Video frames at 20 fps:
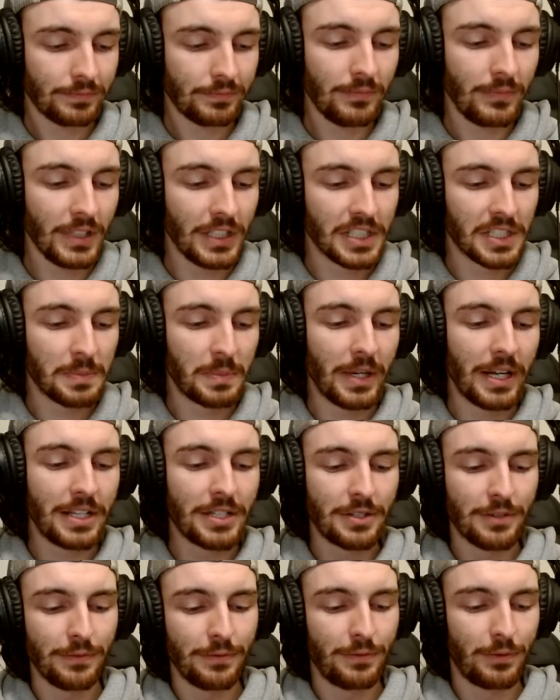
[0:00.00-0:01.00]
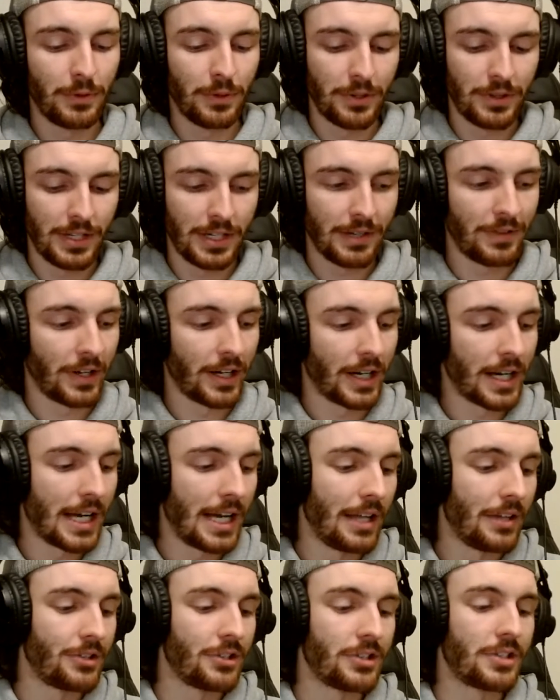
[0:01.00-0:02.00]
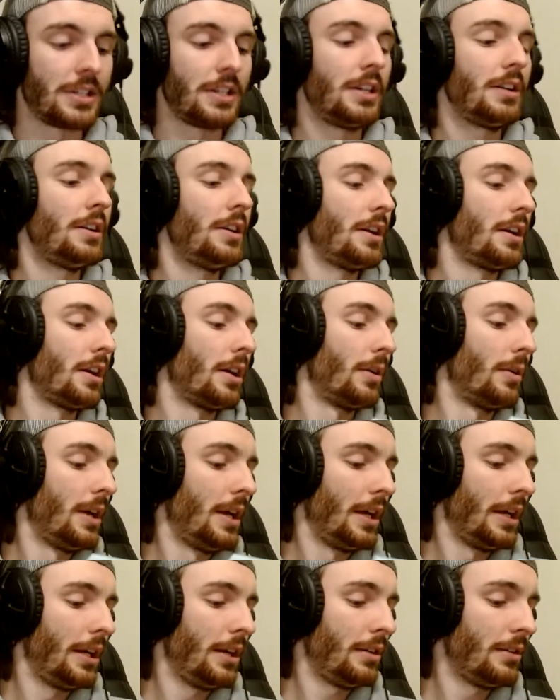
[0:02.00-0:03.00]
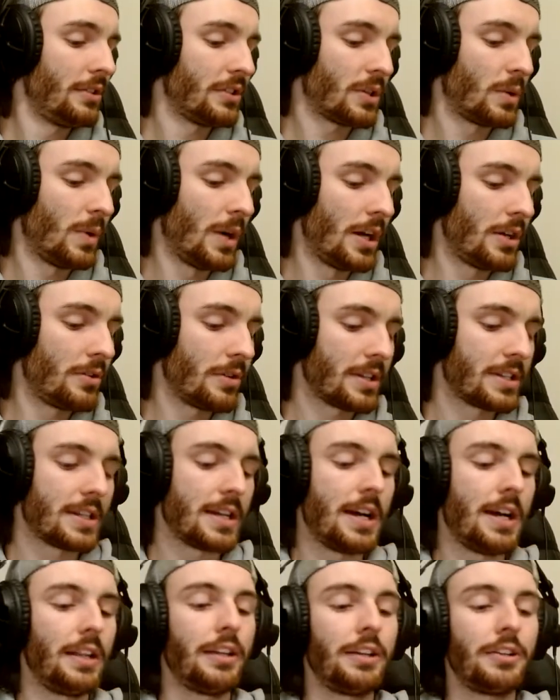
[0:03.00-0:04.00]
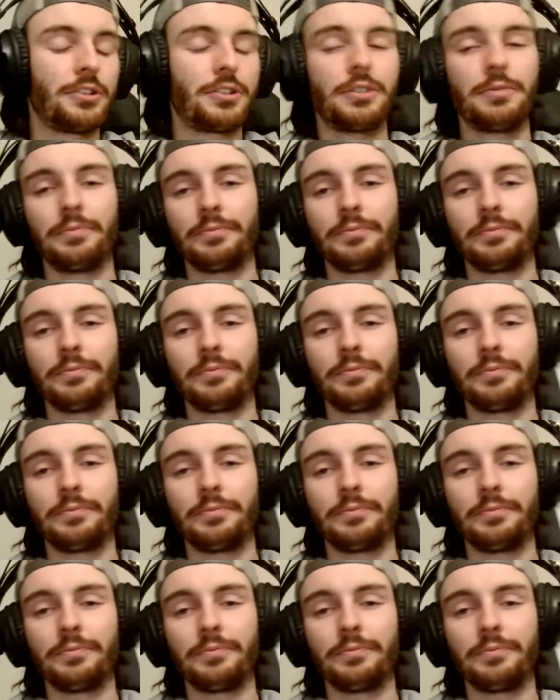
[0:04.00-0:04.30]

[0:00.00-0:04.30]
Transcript: spreads for the different colleges. Here you go. Here is Quandrick's college.